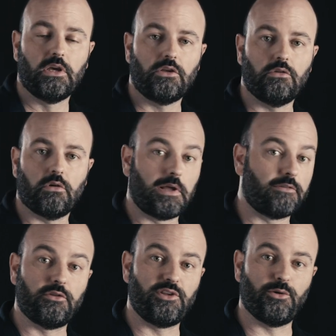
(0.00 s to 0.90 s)
You don't
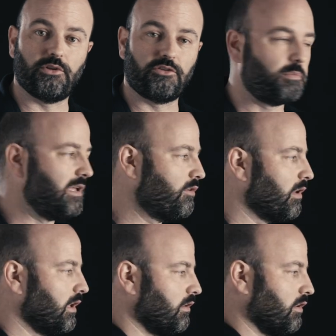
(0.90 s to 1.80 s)
have to deal with a speed
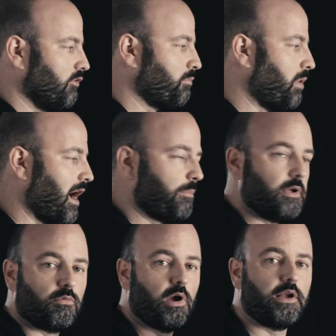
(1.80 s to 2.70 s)
ring. You can just pop
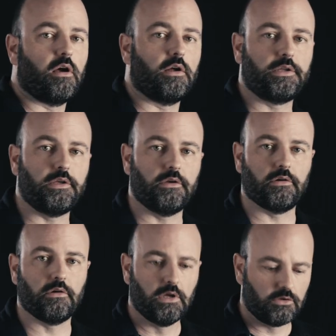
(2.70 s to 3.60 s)
it right on
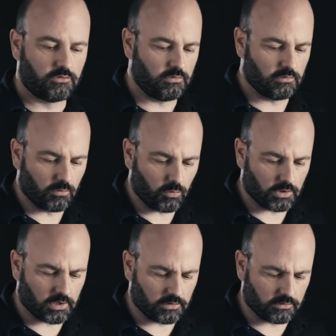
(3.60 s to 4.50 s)
here to the
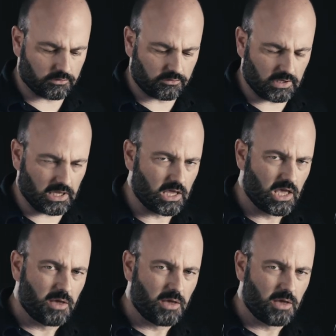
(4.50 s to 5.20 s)
100C.